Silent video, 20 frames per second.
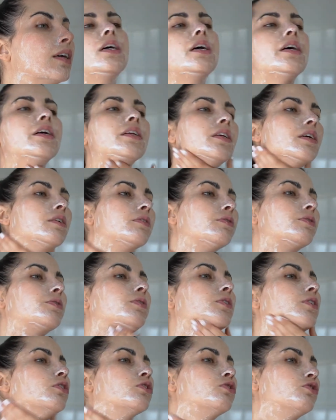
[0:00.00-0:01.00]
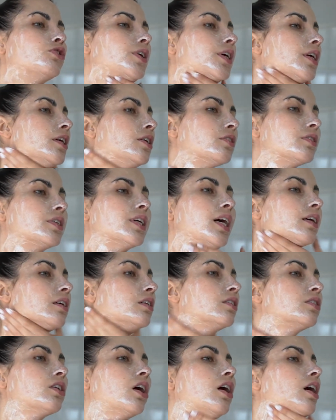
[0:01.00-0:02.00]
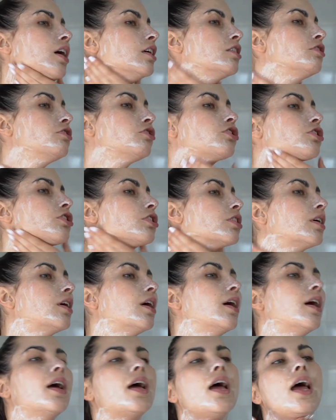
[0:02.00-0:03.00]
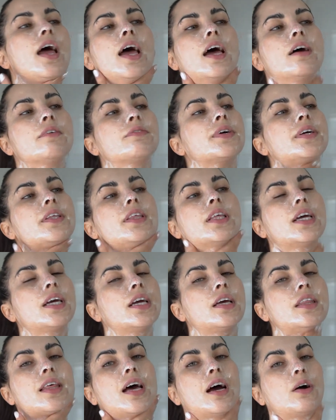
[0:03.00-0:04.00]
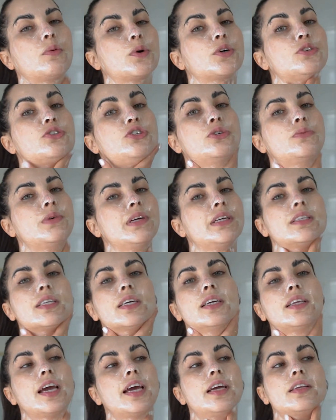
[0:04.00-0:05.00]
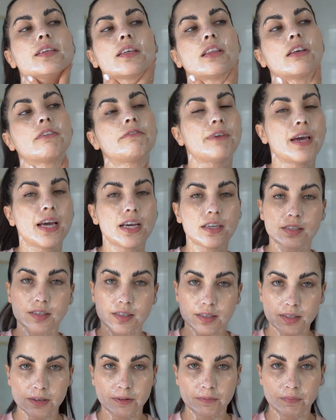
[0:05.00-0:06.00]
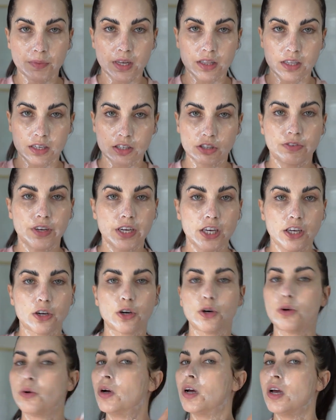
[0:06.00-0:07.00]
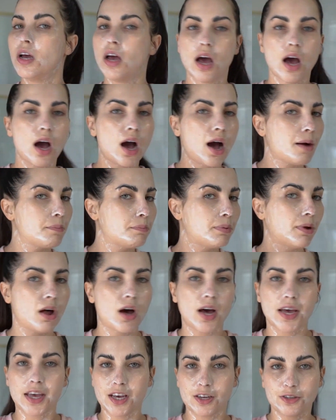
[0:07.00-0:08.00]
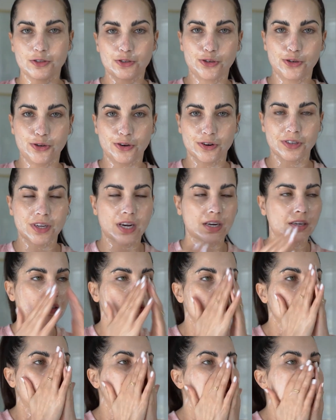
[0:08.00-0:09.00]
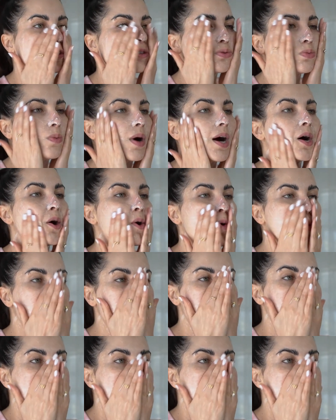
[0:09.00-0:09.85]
And if you're treating your décolletage, everything that we're doing today to the face in this video, apply it to your décolletage as well.